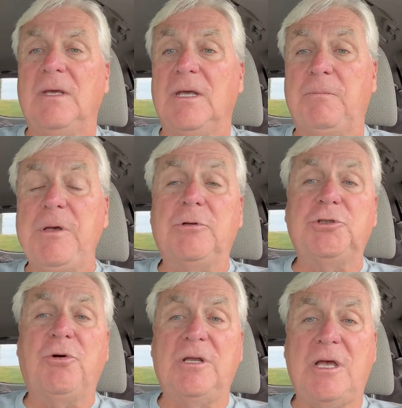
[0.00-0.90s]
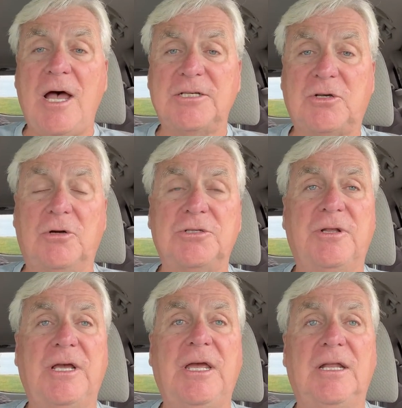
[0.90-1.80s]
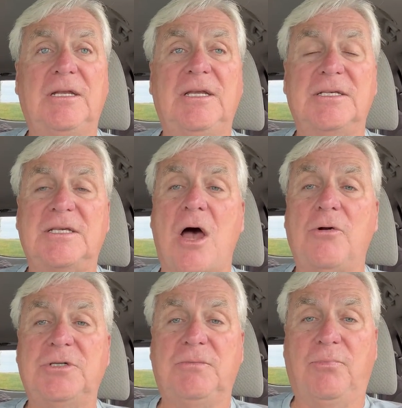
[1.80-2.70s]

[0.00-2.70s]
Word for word: And people join Costco so they get a discounted